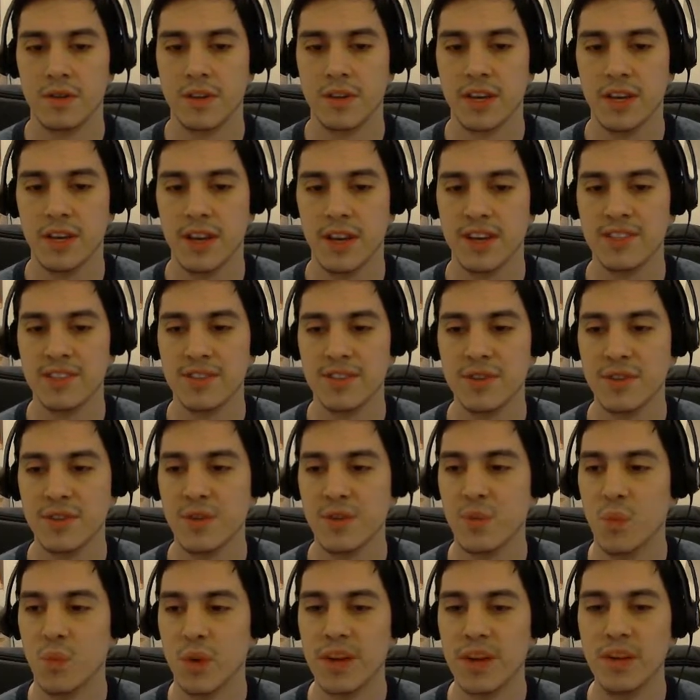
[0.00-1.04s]
Okay, I
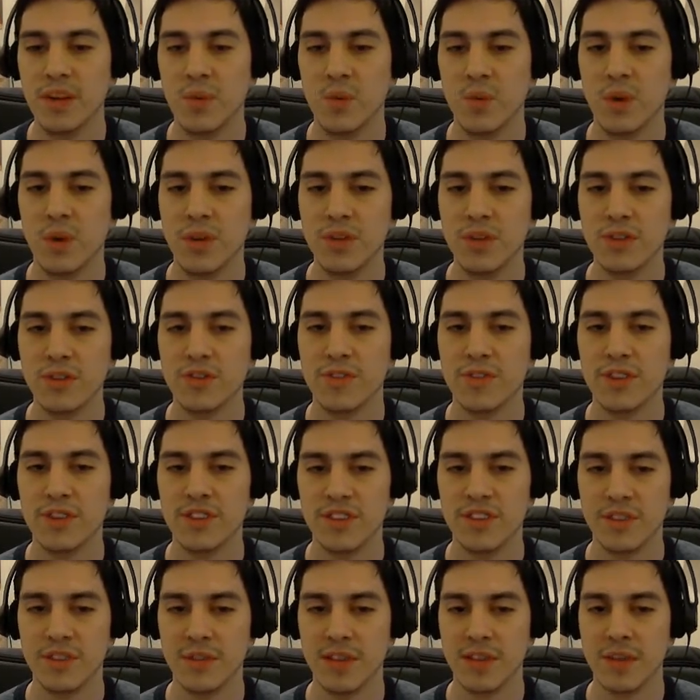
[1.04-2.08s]
still- why do- what do those
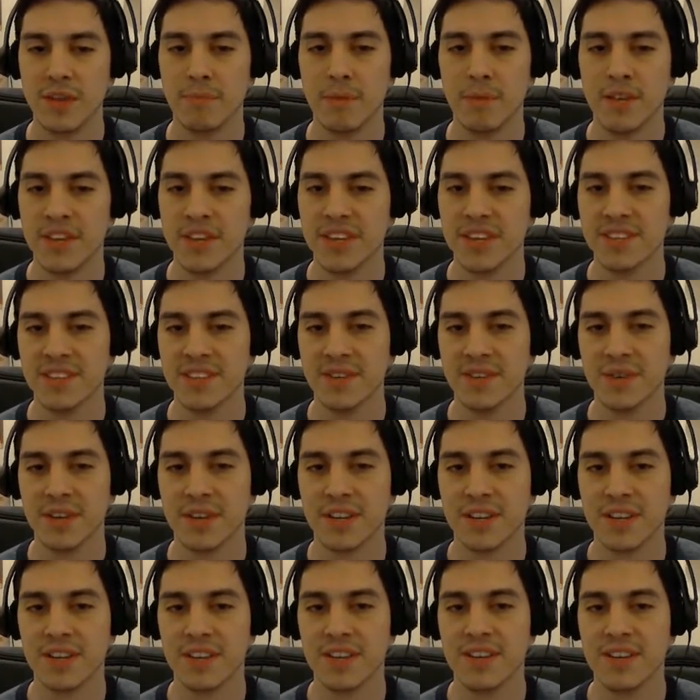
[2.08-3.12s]
fish sound like monkeys? I don't
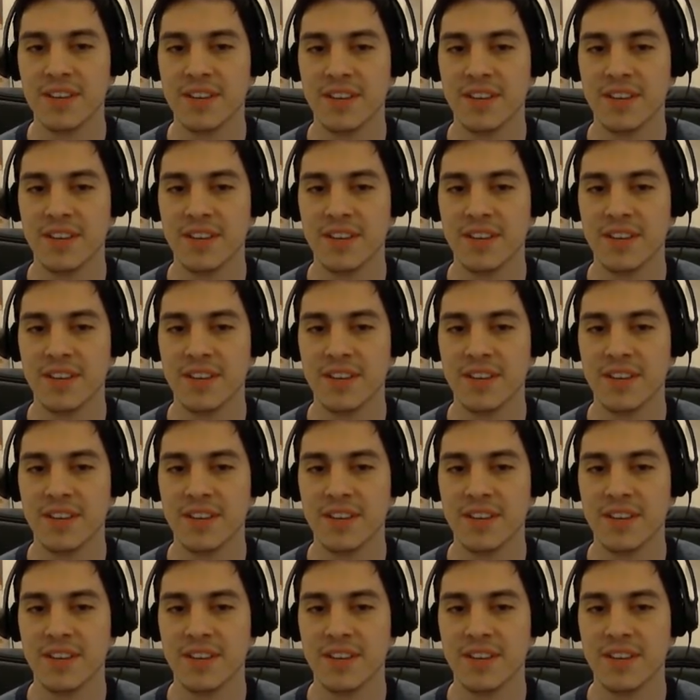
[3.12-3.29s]
get it.